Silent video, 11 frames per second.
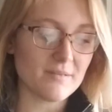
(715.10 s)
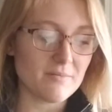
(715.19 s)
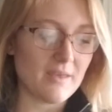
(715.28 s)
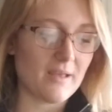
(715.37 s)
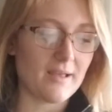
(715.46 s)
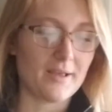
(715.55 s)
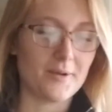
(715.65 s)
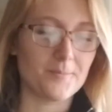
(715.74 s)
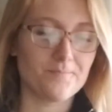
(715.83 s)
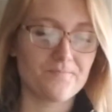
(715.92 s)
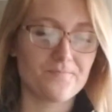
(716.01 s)
But
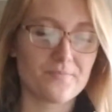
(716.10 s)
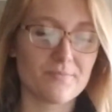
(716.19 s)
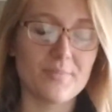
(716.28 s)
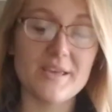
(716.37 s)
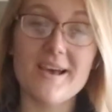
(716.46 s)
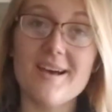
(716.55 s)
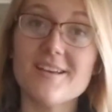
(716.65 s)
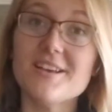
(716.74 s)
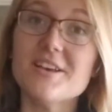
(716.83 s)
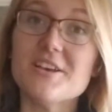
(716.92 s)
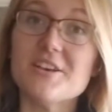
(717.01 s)
yeah,
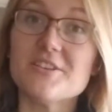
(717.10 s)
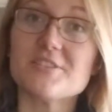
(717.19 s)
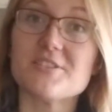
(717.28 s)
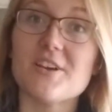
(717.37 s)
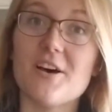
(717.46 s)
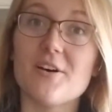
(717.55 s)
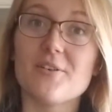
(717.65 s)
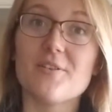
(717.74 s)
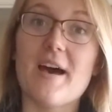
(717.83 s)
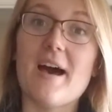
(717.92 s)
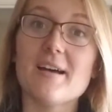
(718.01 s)
so
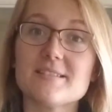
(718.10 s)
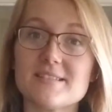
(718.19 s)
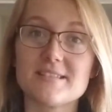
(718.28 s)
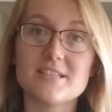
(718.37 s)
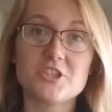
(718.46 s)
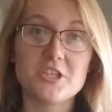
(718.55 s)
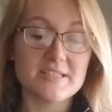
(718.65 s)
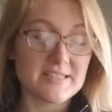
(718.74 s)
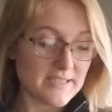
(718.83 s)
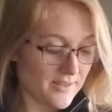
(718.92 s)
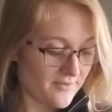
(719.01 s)
that's the
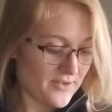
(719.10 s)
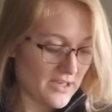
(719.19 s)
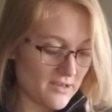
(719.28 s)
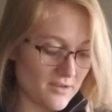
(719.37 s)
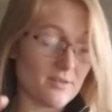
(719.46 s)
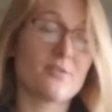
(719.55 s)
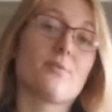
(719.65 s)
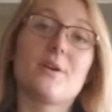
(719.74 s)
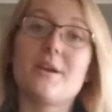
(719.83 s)
gist of the video. The 3